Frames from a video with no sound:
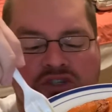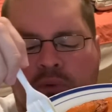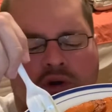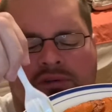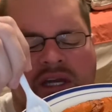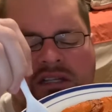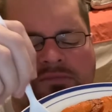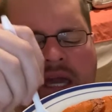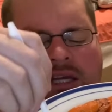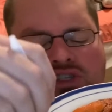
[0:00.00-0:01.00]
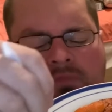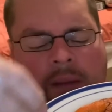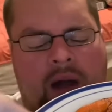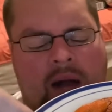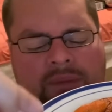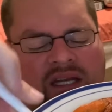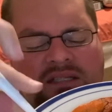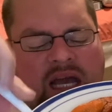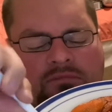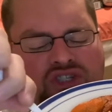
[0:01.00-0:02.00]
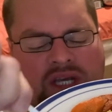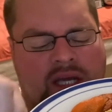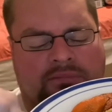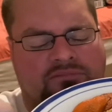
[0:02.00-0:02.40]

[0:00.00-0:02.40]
Puerto Ricans make it to my mom. Anytime she